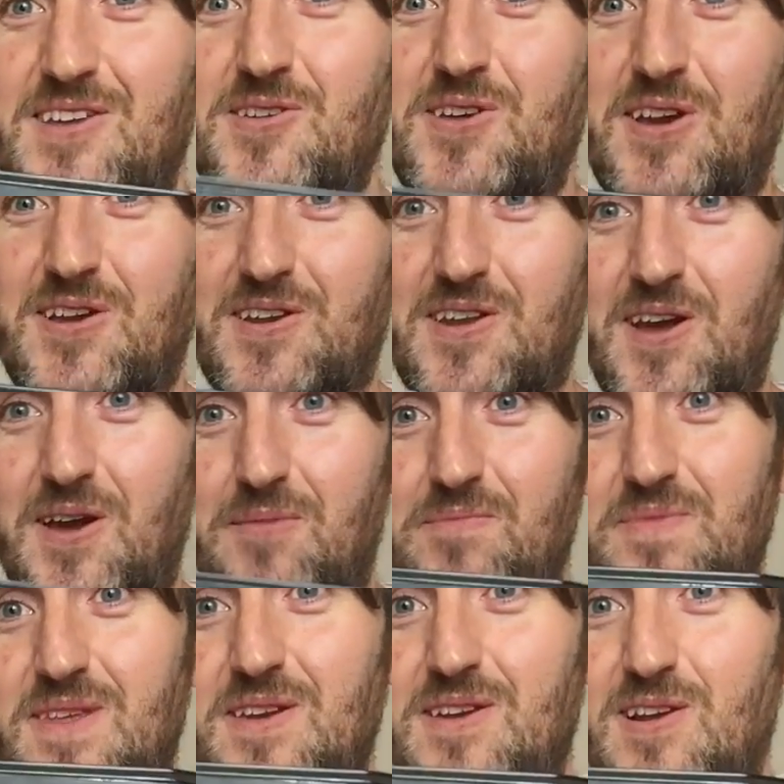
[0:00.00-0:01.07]
you can
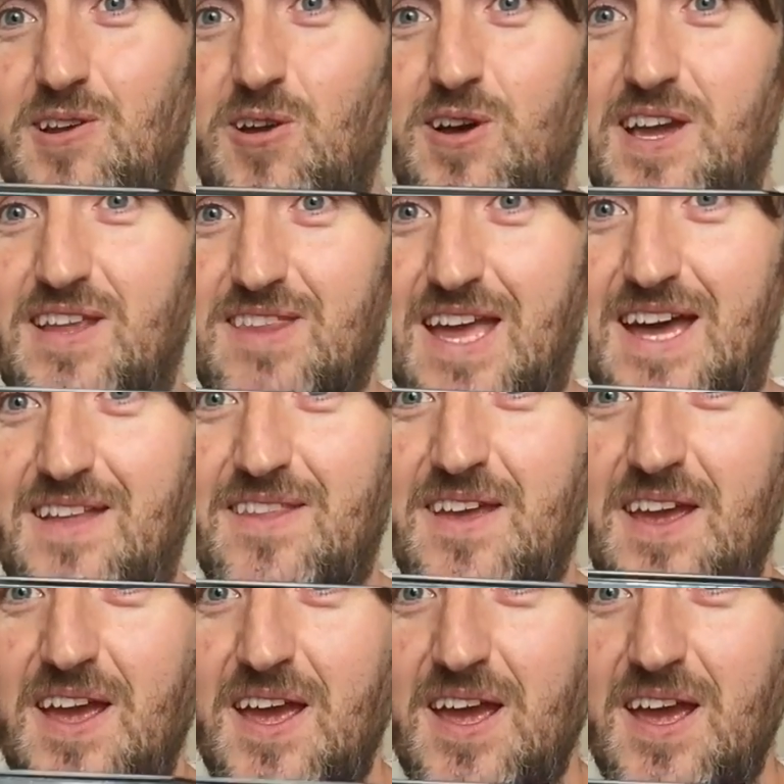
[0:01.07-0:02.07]
um, you can lock it down.